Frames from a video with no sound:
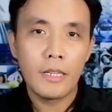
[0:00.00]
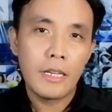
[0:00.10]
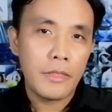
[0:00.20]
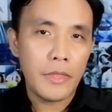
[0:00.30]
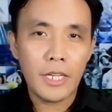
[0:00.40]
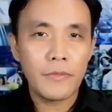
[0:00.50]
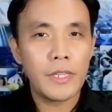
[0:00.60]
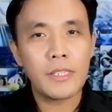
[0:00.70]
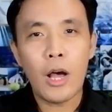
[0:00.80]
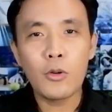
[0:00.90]
Think of
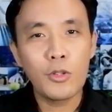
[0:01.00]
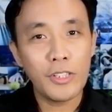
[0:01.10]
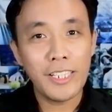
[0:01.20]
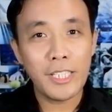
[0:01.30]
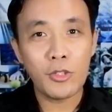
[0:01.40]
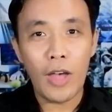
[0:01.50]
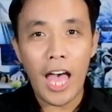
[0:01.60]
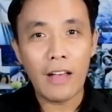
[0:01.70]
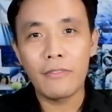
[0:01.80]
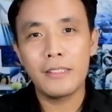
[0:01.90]
this, how good it is to
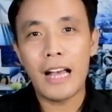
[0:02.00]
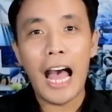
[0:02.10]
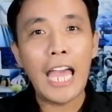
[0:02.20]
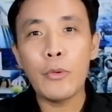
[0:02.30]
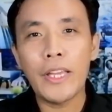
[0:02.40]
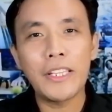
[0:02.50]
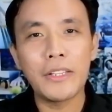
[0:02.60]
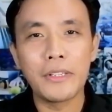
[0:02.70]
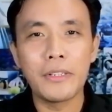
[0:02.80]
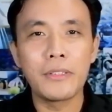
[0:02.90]
have a highway
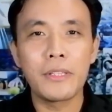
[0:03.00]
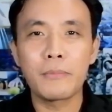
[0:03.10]
near you that